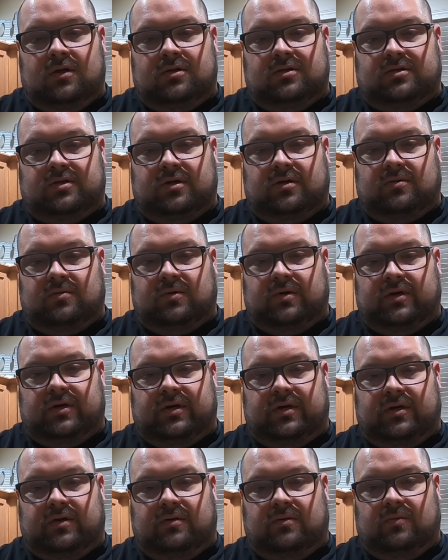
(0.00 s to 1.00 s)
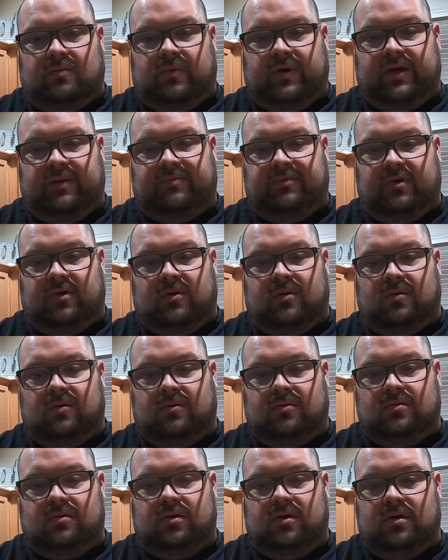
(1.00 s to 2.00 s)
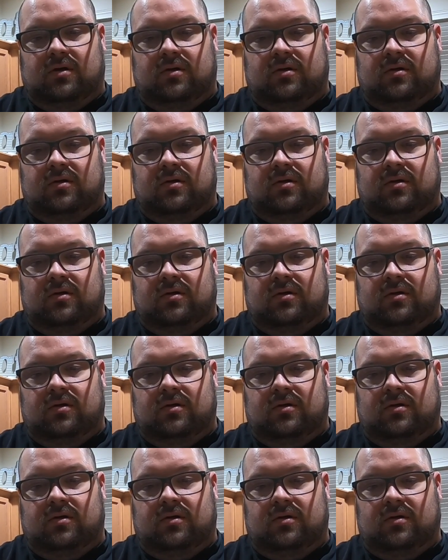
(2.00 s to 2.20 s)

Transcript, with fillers: So we're gonna weigh up the gold